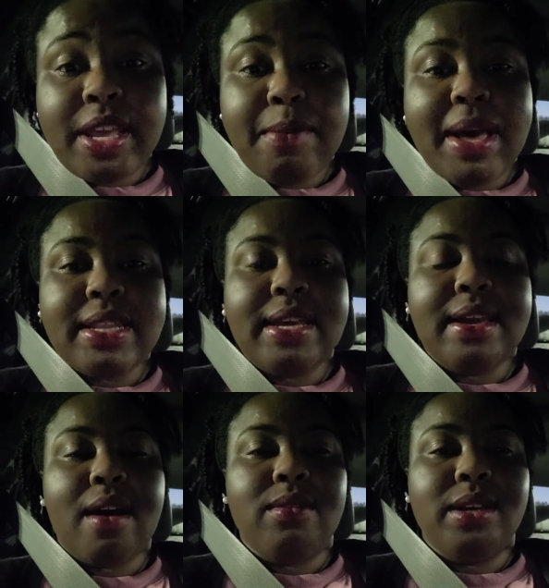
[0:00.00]
Think about that,
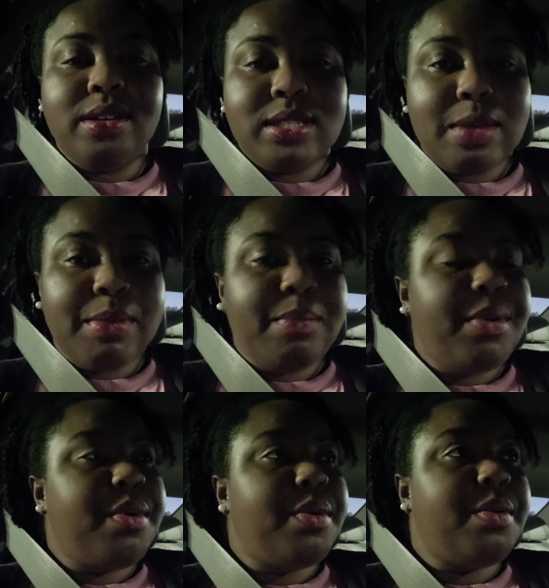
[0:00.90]
y'all. There are some
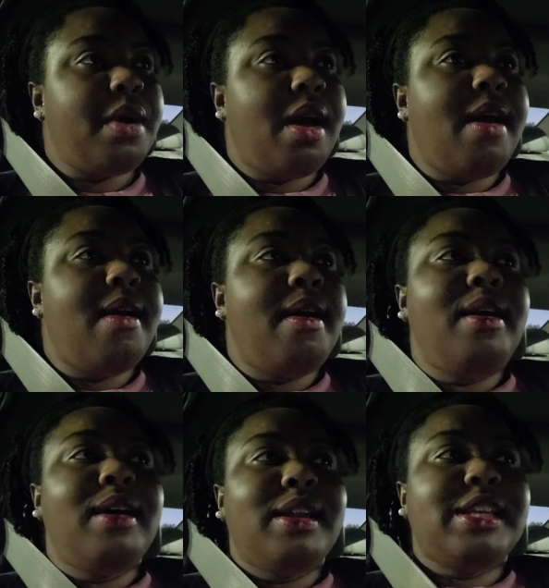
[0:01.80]
people who,
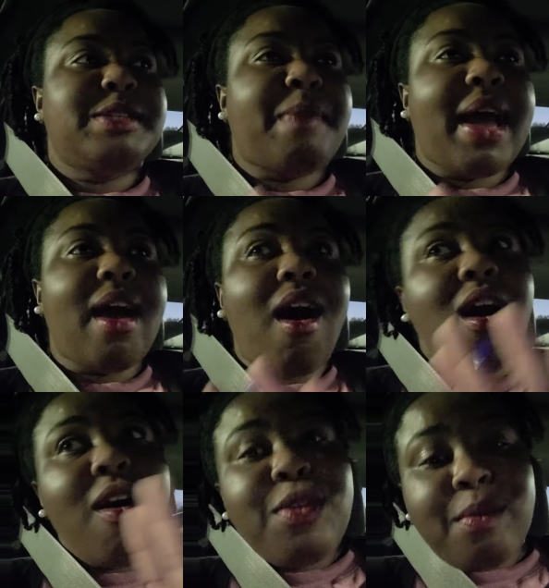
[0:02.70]
despite
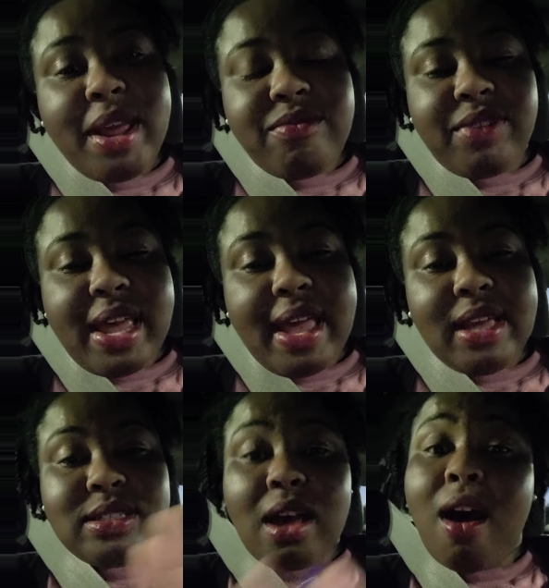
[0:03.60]
all the red
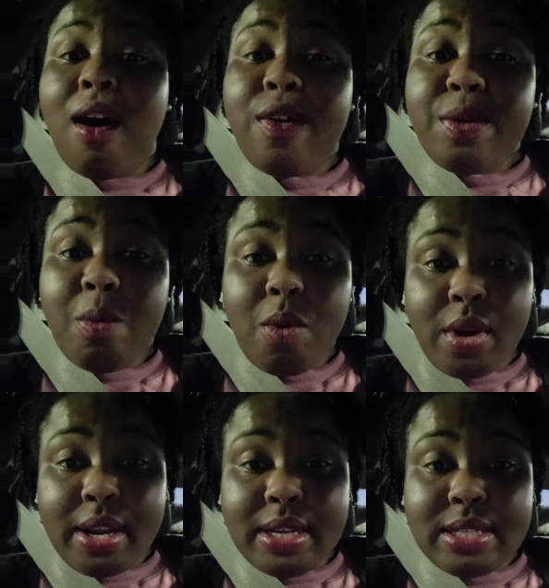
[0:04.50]
flags, all the
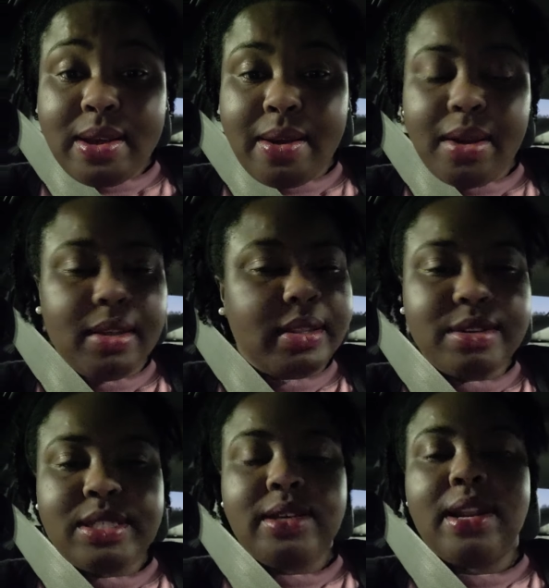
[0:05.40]
warnings,
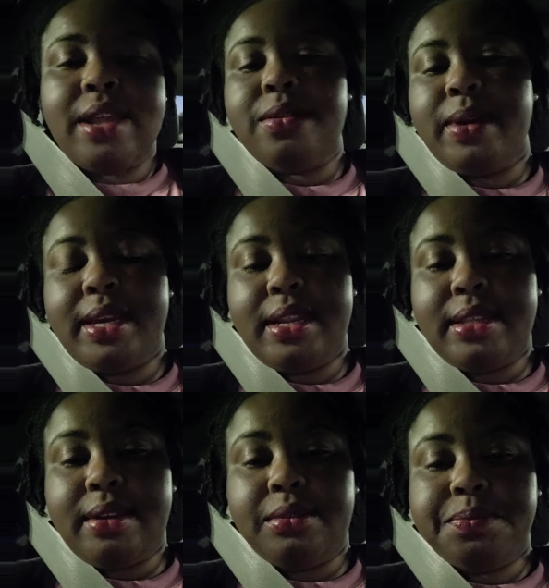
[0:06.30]
they're still not doing
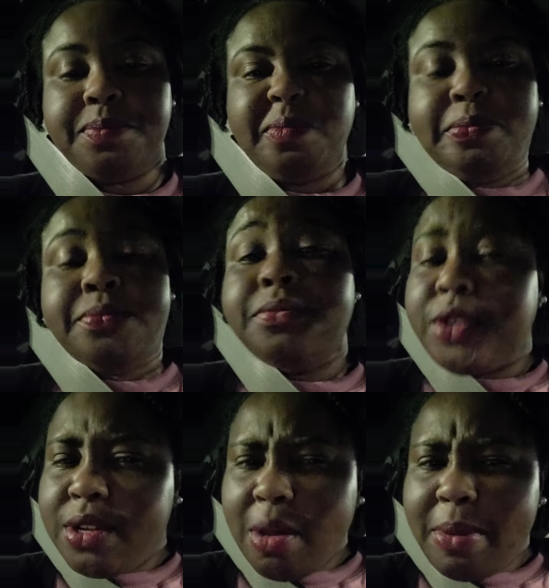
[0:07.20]
anything.
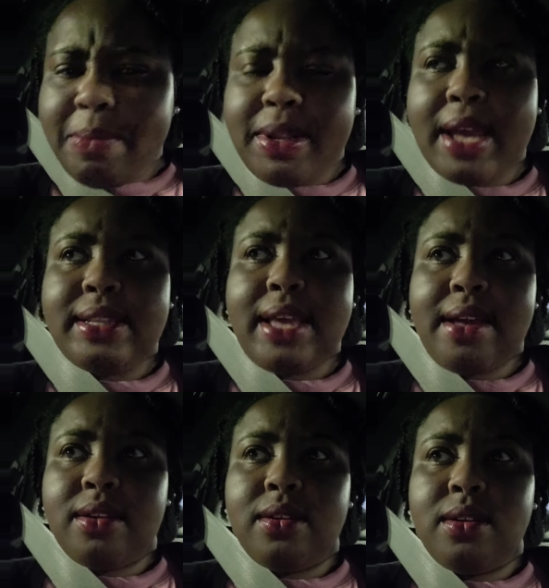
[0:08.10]
Do you know people like
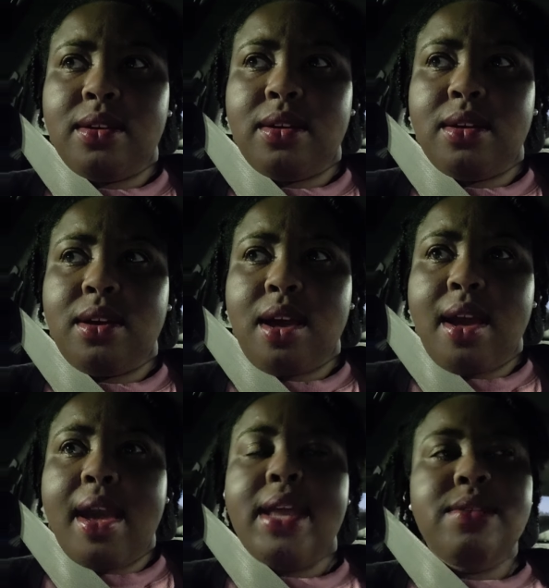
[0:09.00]
that?
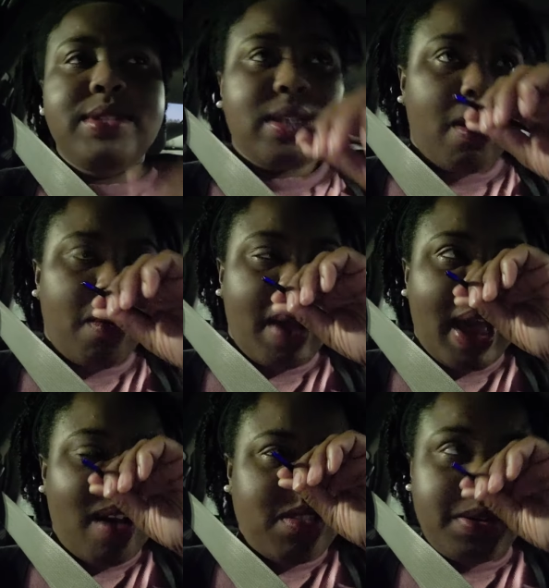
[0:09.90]
And if so,
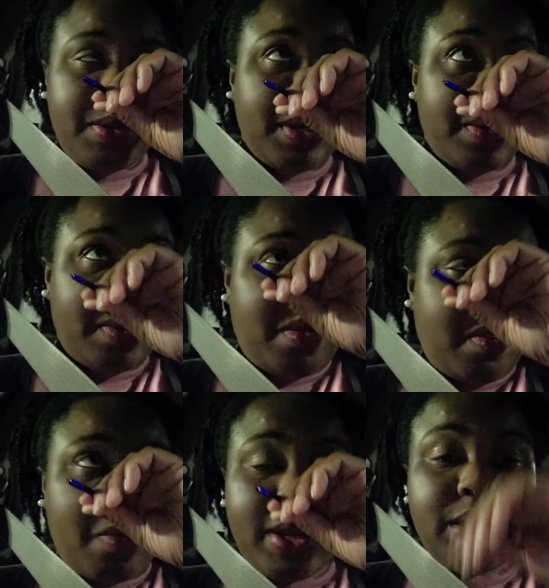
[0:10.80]

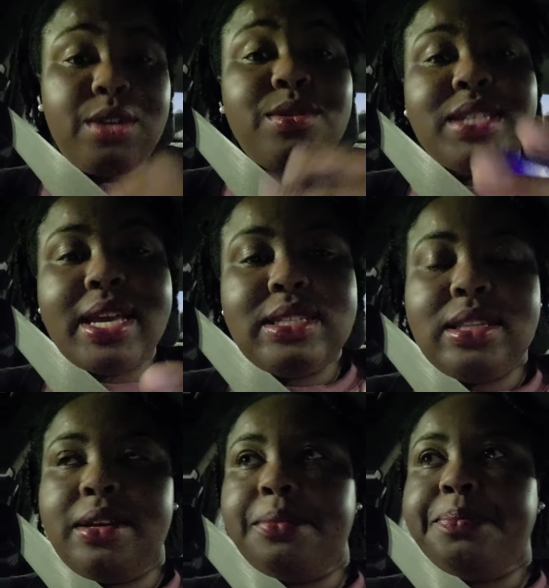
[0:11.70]
what do you say
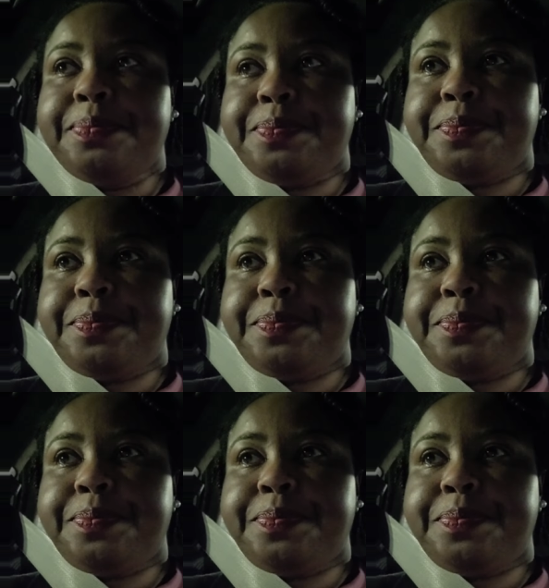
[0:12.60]
to them